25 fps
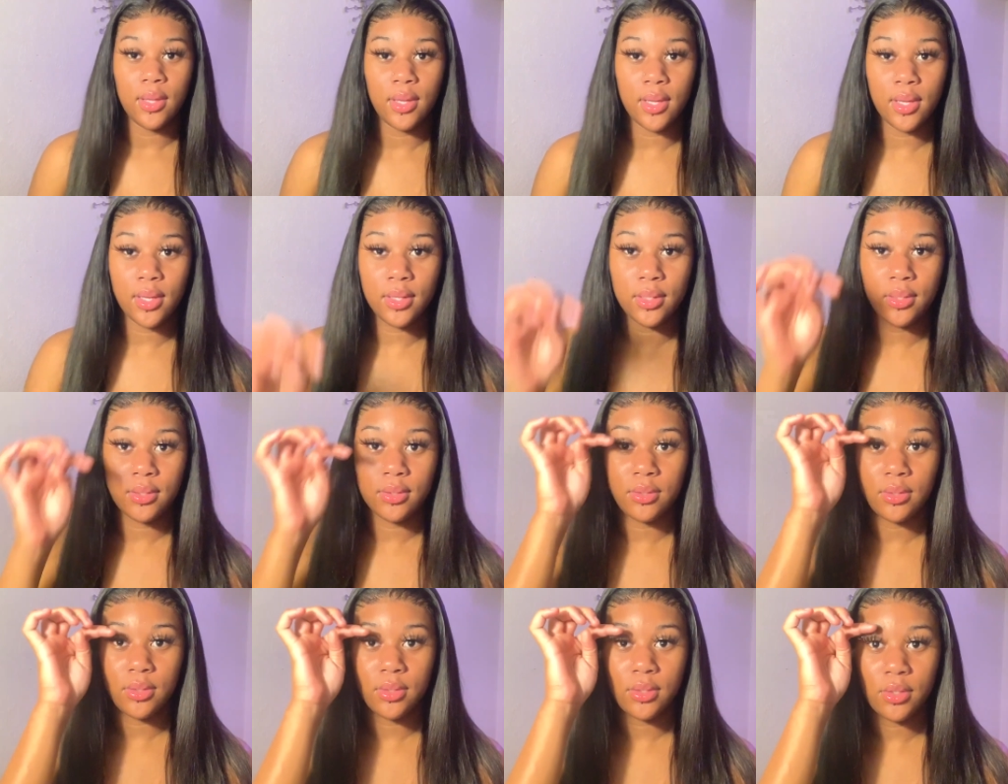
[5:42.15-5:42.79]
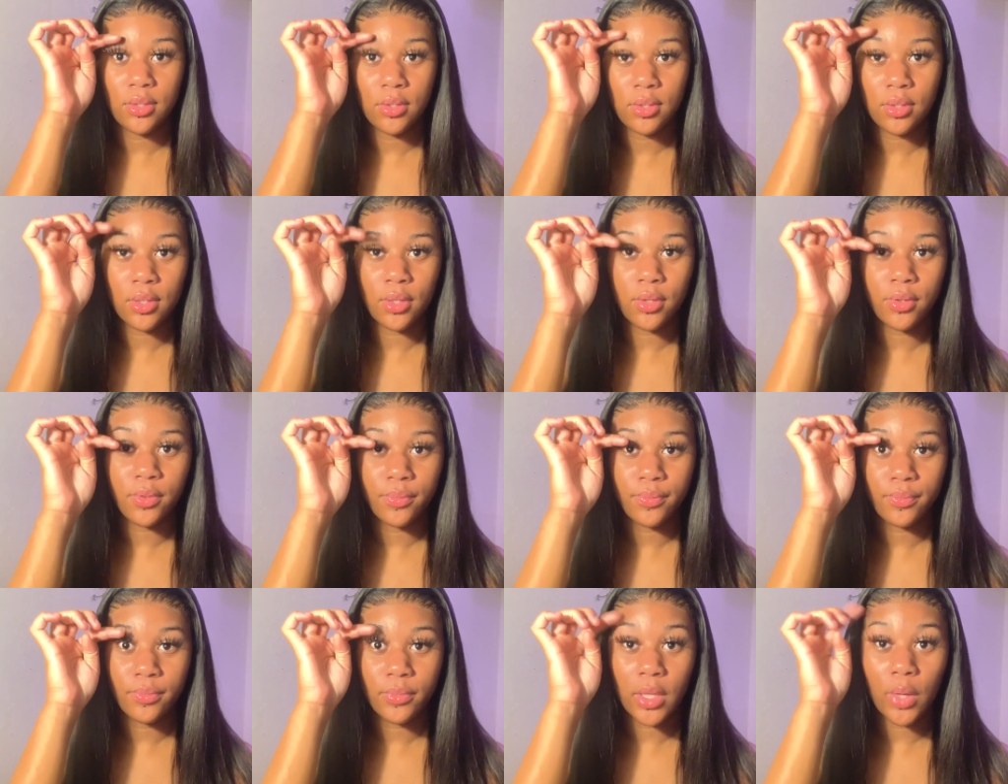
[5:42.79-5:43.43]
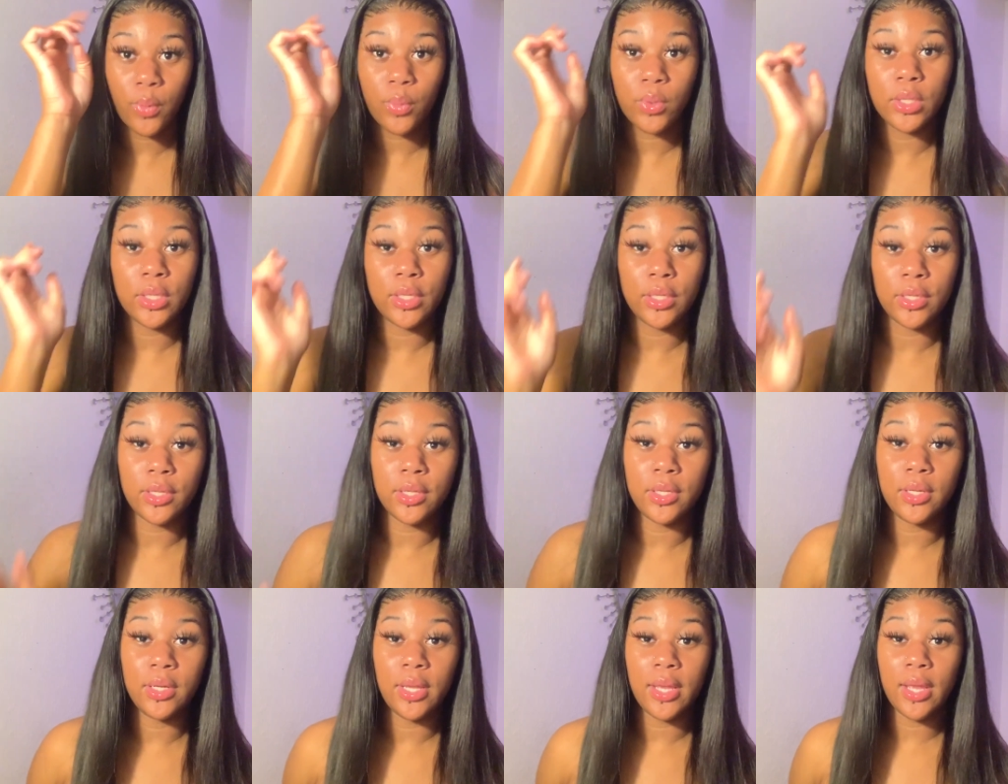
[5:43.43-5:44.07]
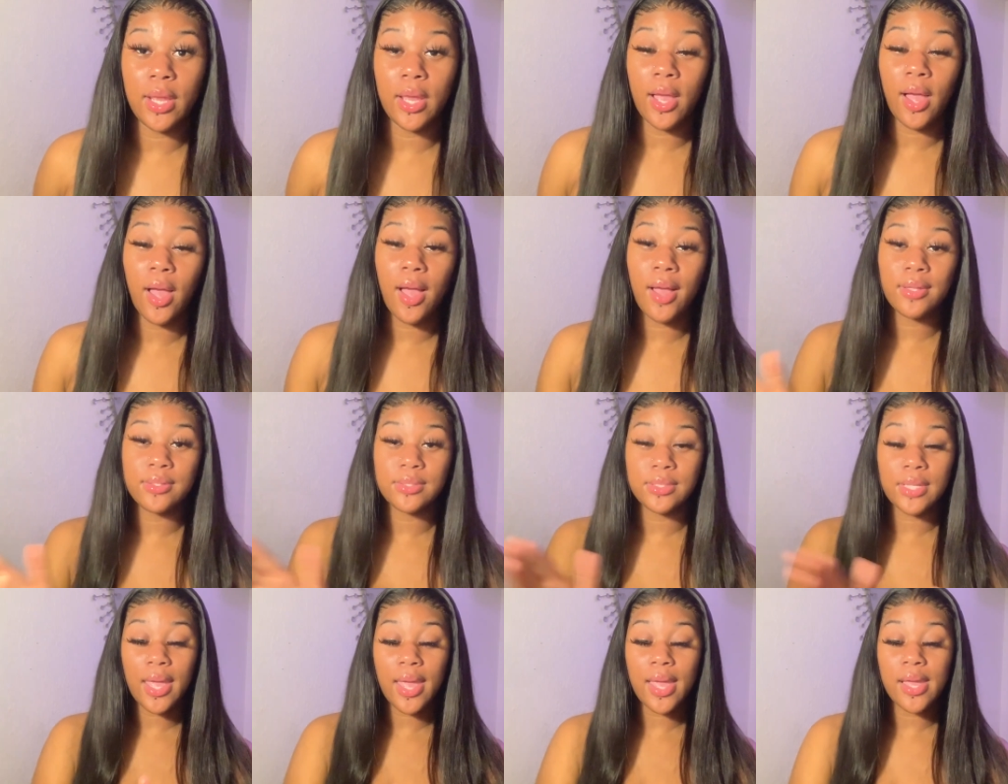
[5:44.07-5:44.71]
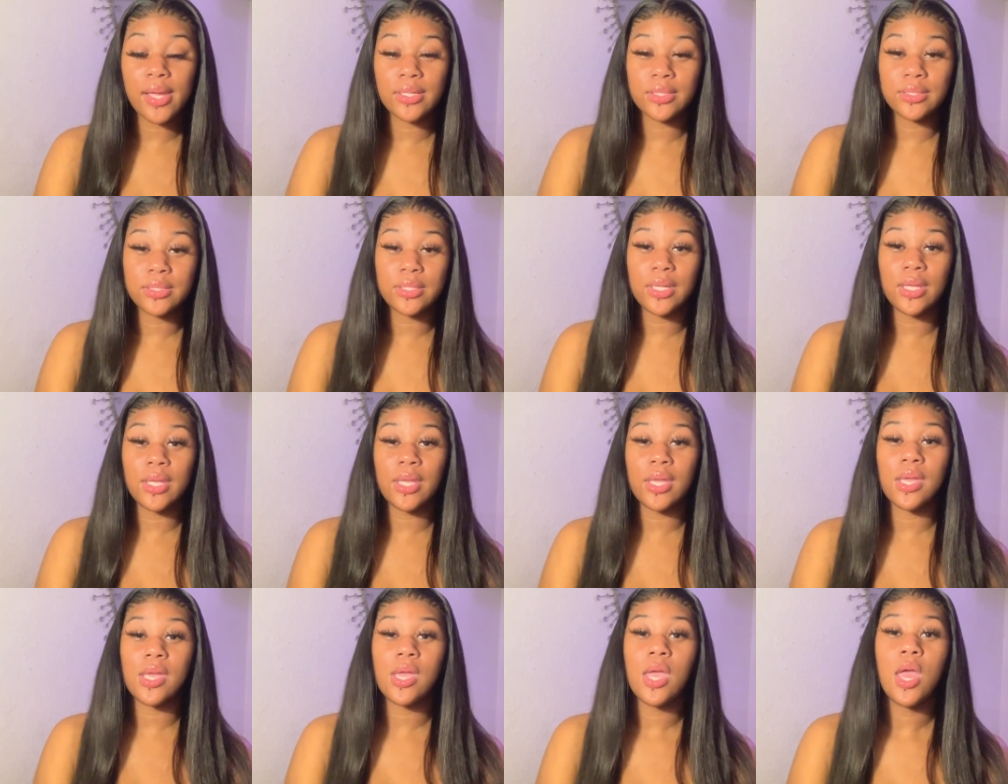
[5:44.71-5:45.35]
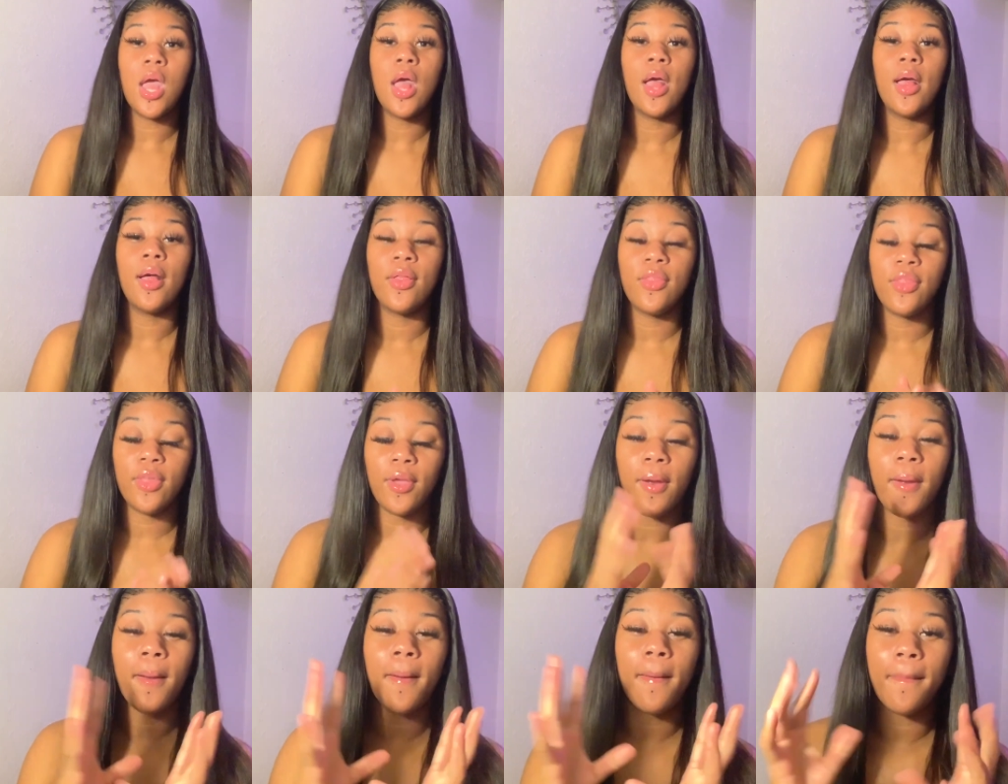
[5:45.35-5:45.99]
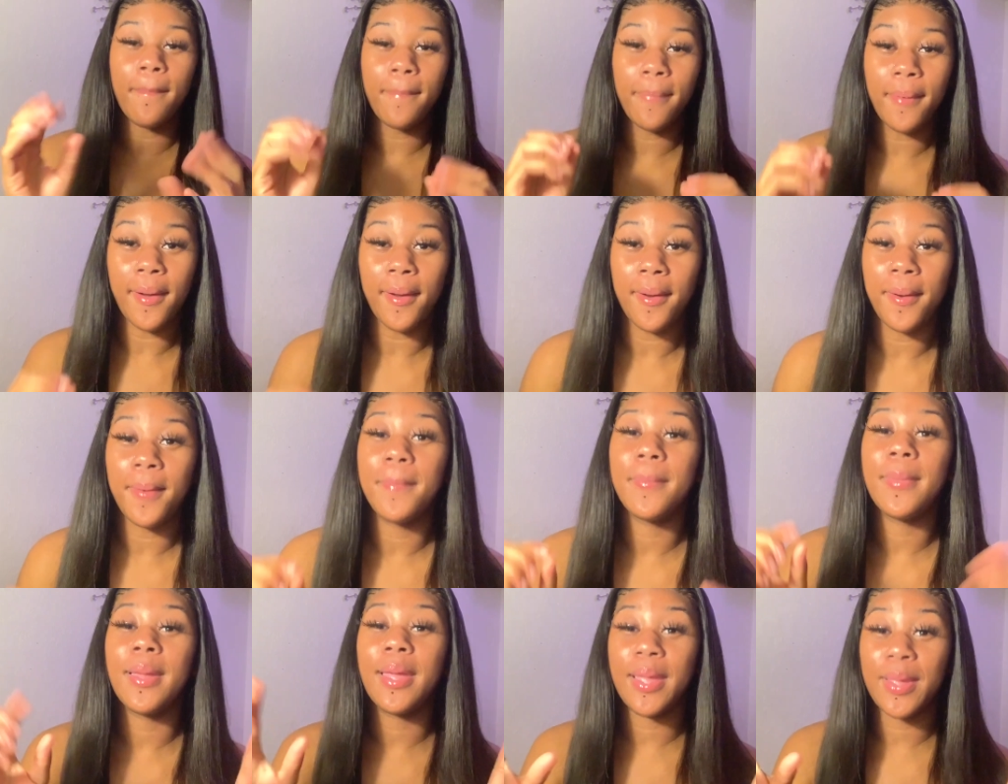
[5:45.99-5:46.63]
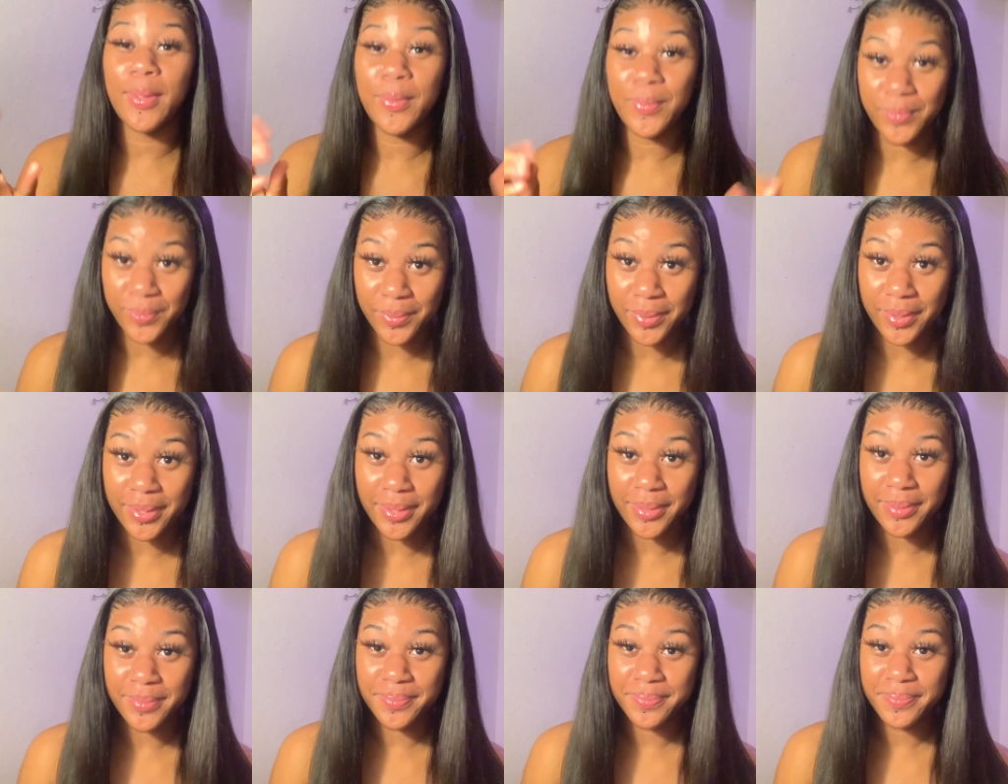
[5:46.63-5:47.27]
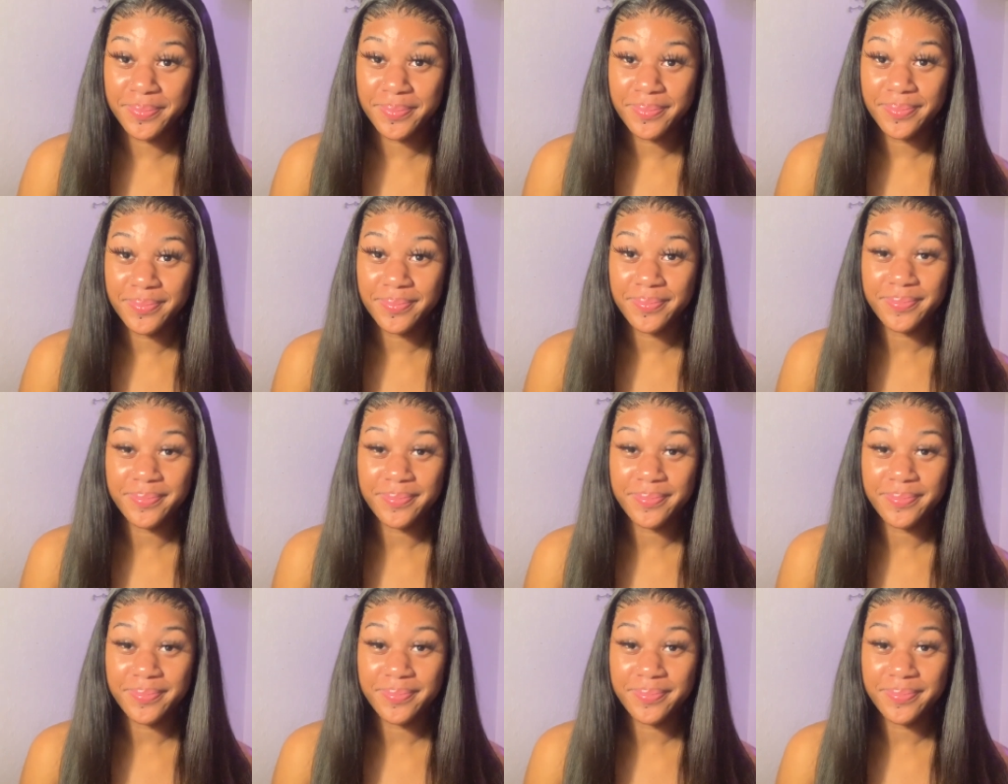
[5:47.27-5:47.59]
And, you know, they're really good. And contacting, there are Bomb A1.